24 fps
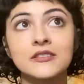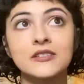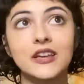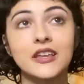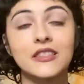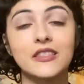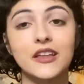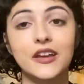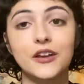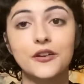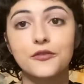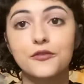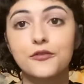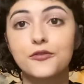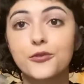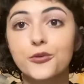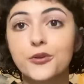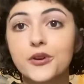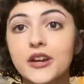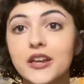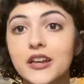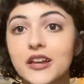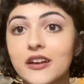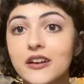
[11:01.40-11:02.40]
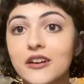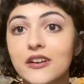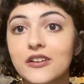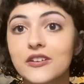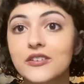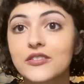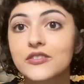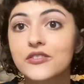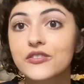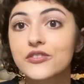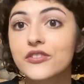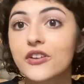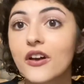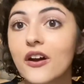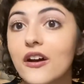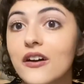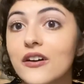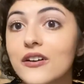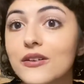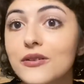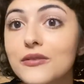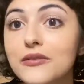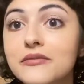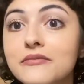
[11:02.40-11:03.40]
in like four years.
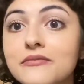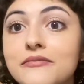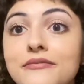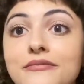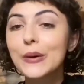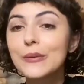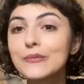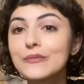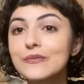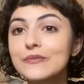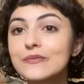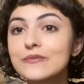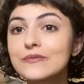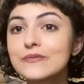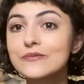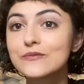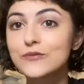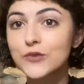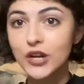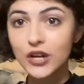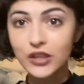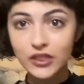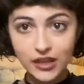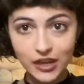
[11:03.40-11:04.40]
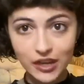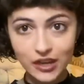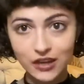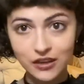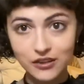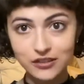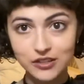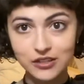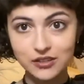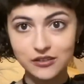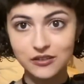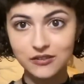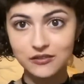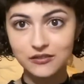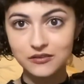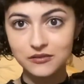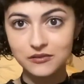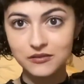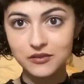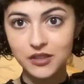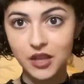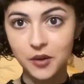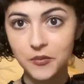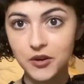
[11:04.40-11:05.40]
So what do you think?
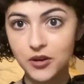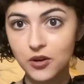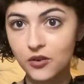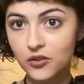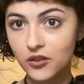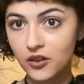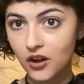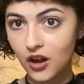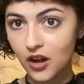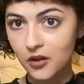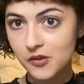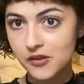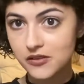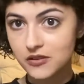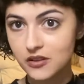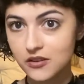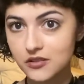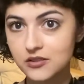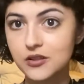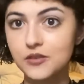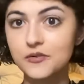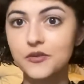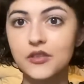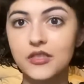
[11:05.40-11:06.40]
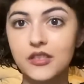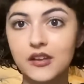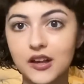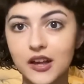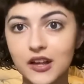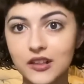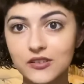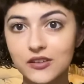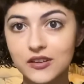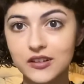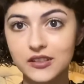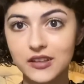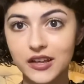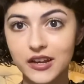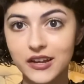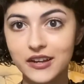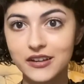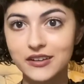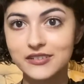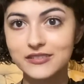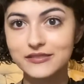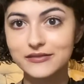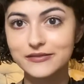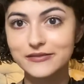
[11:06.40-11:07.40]
Let me know in the comments also if you think I look
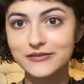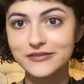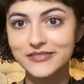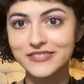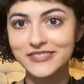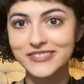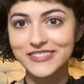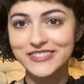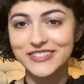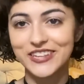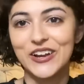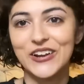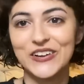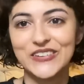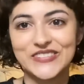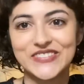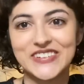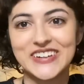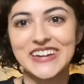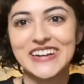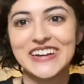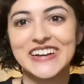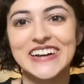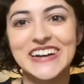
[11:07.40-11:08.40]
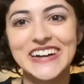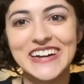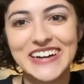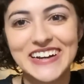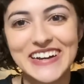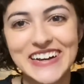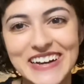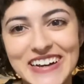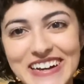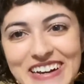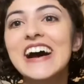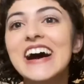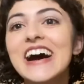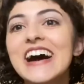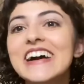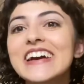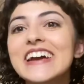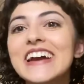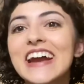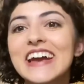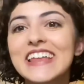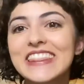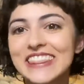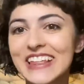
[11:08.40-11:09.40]
like Sophia.
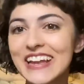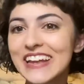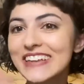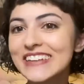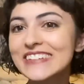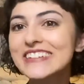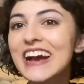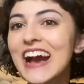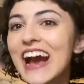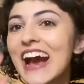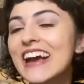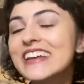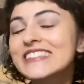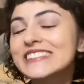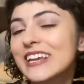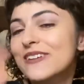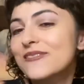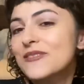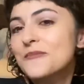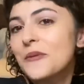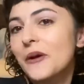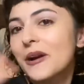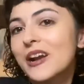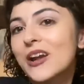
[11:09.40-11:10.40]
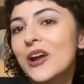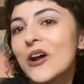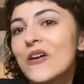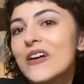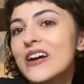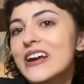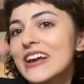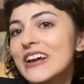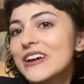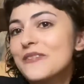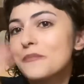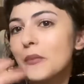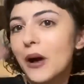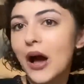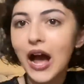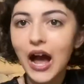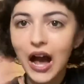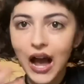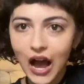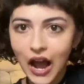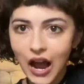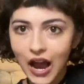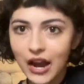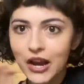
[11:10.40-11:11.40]
Okay, thank you guys. Keep the party going.
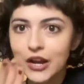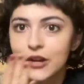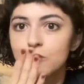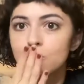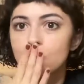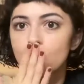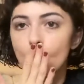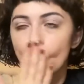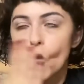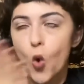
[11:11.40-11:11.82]
Bye.